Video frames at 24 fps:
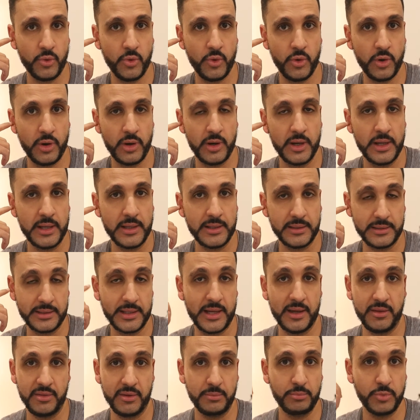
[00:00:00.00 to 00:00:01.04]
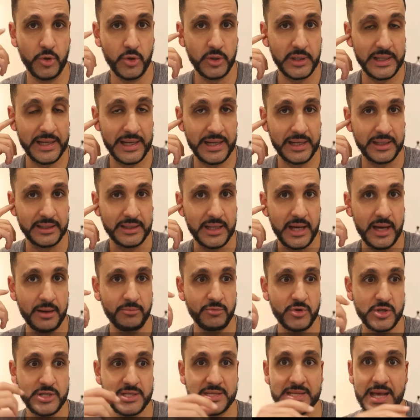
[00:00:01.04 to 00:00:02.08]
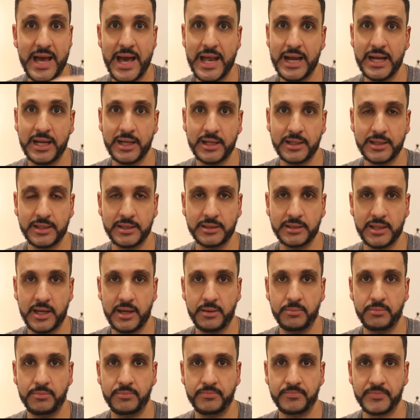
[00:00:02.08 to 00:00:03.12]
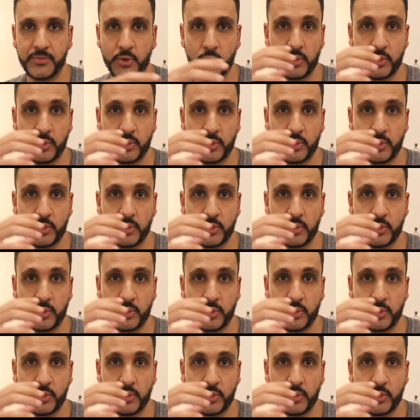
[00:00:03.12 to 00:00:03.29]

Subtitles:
or yeah, the book il kitab versus al kitab.